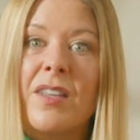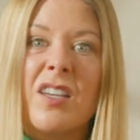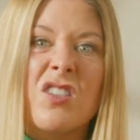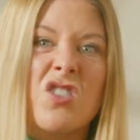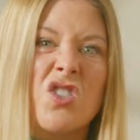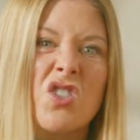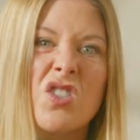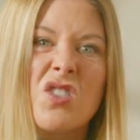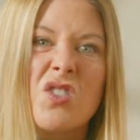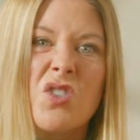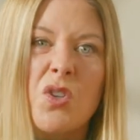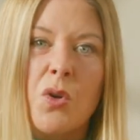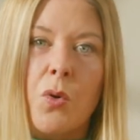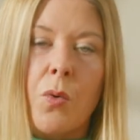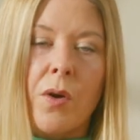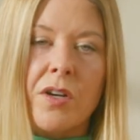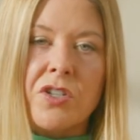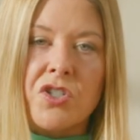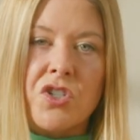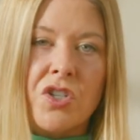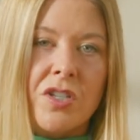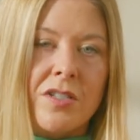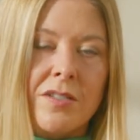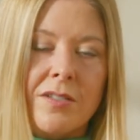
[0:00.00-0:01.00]
It's just two
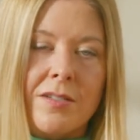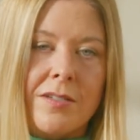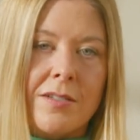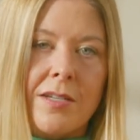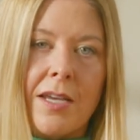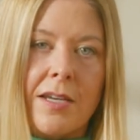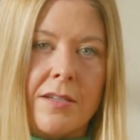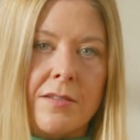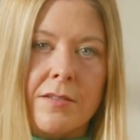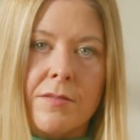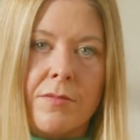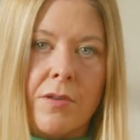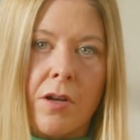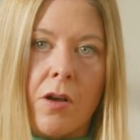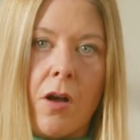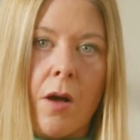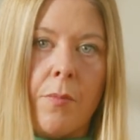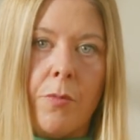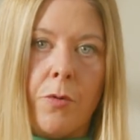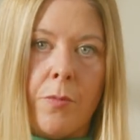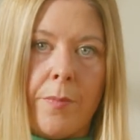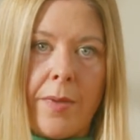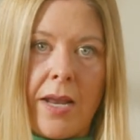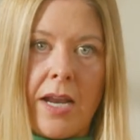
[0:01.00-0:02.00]
questions, it takes a
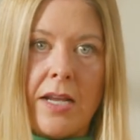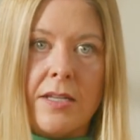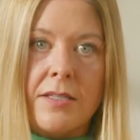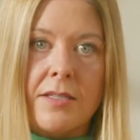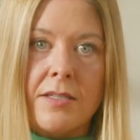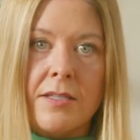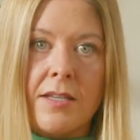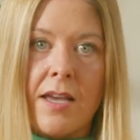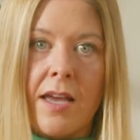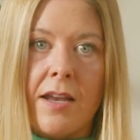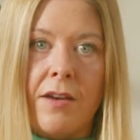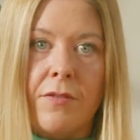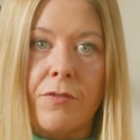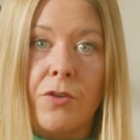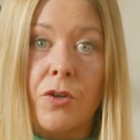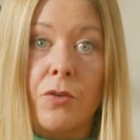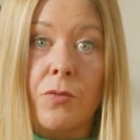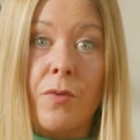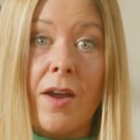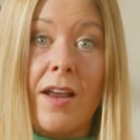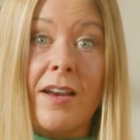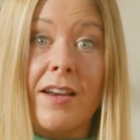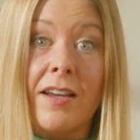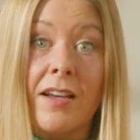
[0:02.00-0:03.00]
couple minutes. And if you're
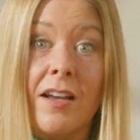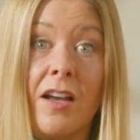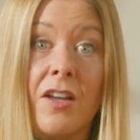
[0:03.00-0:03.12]
writing